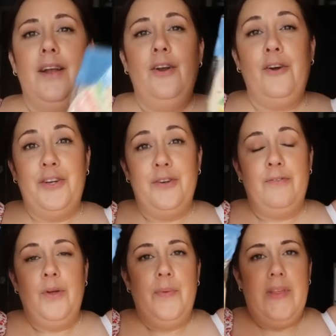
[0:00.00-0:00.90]
like a
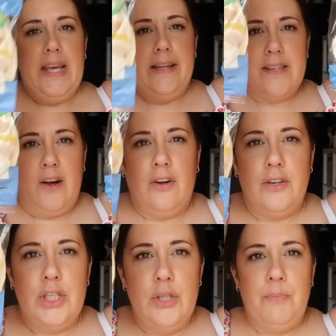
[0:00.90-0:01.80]
few of these, I
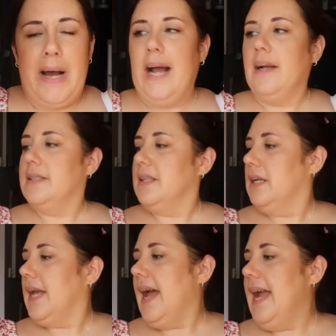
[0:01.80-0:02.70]
got two packs. So
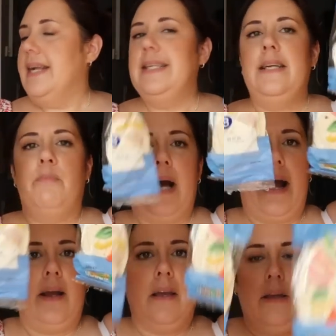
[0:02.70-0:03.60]
you get eight in a pack.